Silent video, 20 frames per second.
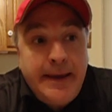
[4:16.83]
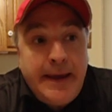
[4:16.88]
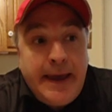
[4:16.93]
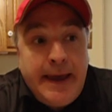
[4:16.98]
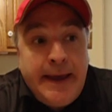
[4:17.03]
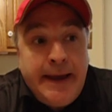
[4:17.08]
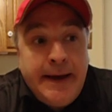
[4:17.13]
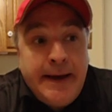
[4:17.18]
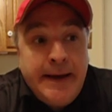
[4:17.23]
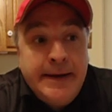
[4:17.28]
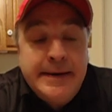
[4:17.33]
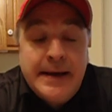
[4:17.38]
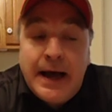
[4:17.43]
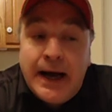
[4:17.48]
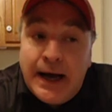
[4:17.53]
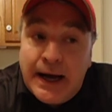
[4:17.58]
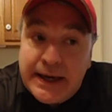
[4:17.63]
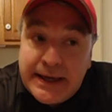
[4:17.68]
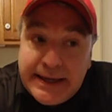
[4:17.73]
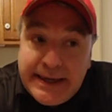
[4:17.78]
And
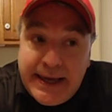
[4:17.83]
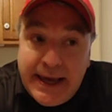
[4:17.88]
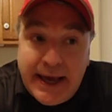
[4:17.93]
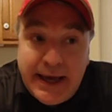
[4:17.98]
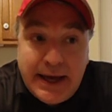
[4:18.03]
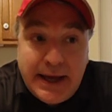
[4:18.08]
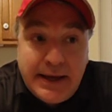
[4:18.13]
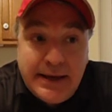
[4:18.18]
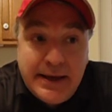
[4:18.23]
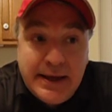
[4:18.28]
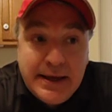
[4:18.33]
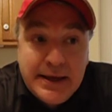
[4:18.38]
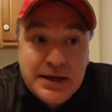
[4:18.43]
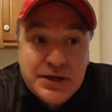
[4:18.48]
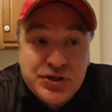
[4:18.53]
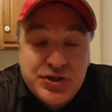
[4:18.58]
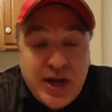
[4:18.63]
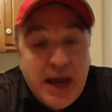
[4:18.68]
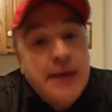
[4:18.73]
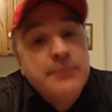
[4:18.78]
again,
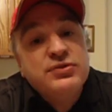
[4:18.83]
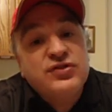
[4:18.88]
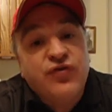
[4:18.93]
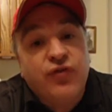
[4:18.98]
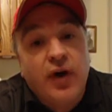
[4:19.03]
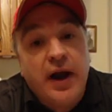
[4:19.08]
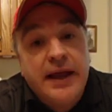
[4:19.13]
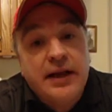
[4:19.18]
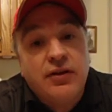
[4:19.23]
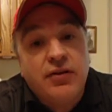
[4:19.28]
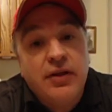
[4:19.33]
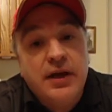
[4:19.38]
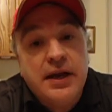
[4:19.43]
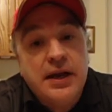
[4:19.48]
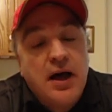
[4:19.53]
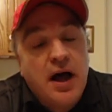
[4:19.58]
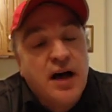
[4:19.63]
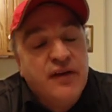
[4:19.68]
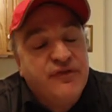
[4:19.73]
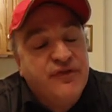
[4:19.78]
James
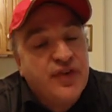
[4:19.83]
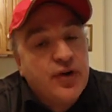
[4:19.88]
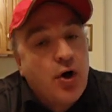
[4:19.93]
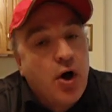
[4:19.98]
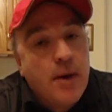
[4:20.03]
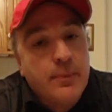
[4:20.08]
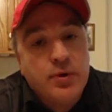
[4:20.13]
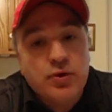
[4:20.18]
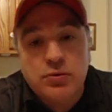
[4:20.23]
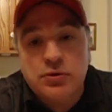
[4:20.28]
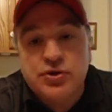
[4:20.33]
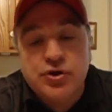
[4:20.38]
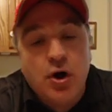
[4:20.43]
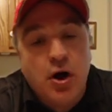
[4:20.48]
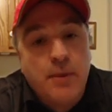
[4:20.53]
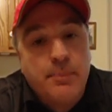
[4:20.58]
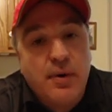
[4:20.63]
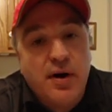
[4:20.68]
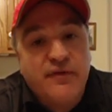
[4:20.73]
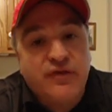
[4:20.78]
Franklin, a phenomenal
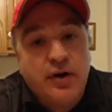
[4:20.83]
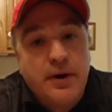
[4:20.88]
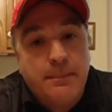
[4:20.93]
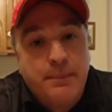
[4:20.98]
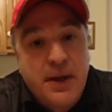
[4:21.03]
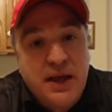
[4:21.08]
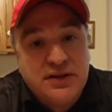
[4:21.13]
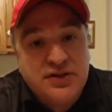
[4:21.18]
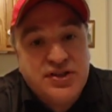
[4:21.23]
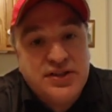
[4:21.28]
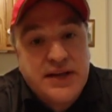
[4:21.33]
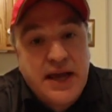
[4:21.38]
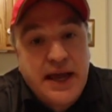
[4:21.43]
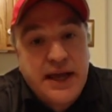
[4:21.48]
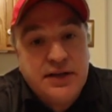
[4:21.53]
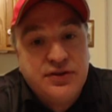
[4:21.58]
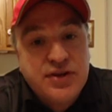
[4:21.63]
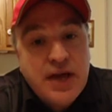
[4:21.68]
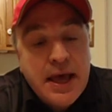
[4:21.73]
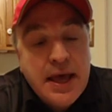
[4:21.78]
job over at Penn
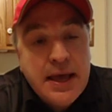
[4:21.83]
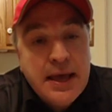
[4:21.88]
State.